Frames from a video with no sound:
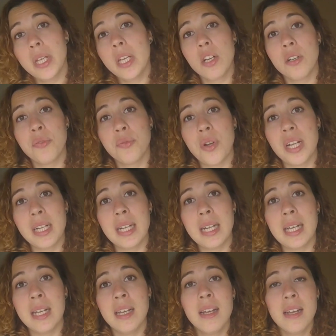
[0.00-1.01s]

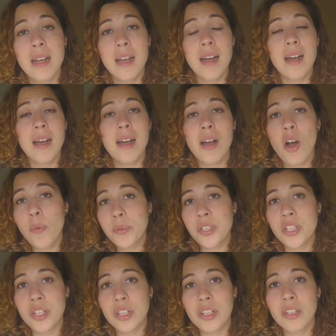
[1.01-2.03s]
eco-friendly
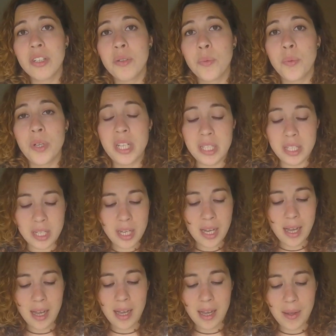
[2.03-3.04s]
option, which
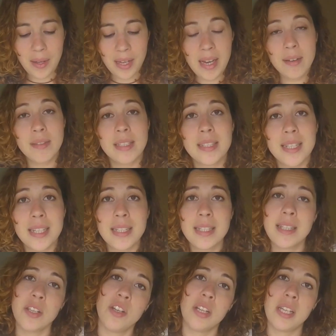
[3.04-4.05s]
guarantees
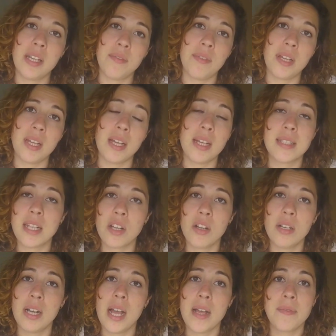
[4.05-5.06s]
that you're giving a
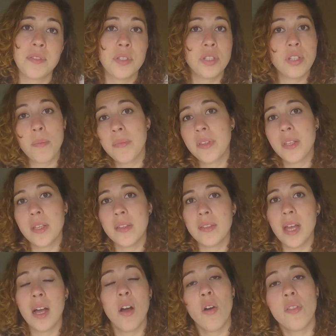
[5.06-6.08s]
second life to something
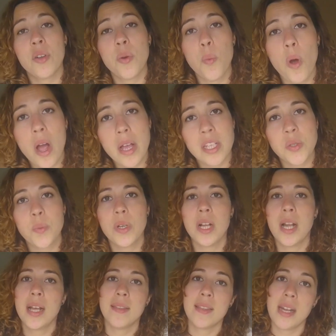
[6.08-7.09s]
that otherwise will
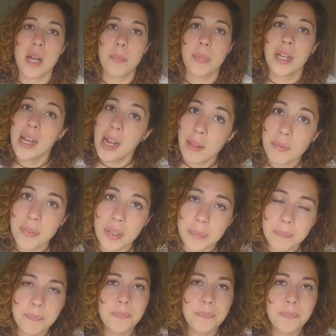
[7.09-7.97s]
end up in landfill.